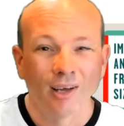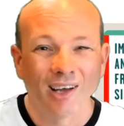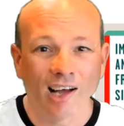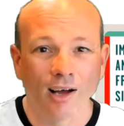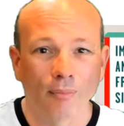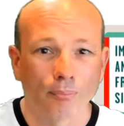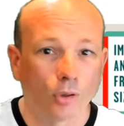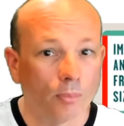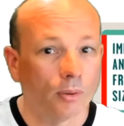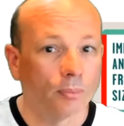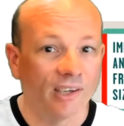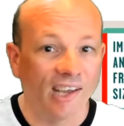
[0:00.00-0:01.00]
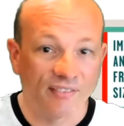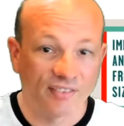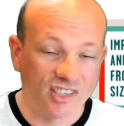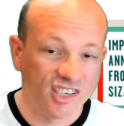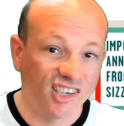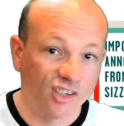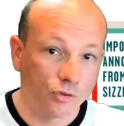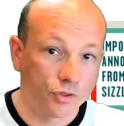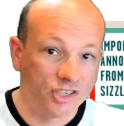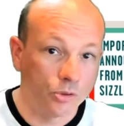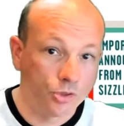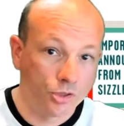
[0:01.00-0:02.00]
probably have the technical
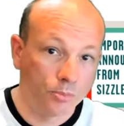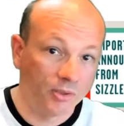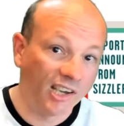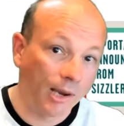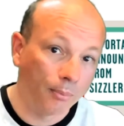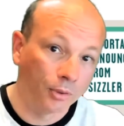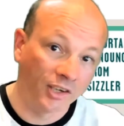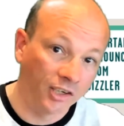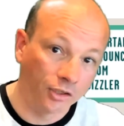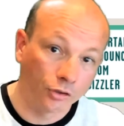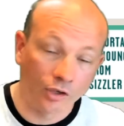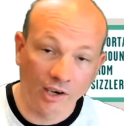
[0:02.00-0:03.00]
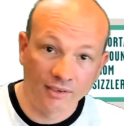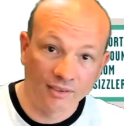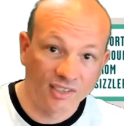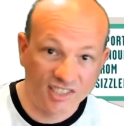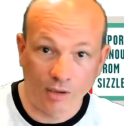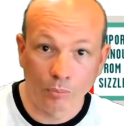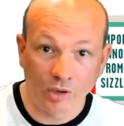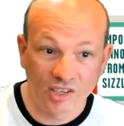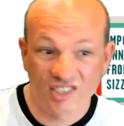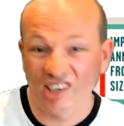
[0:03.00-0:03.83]
skills to being able to integrate some ones.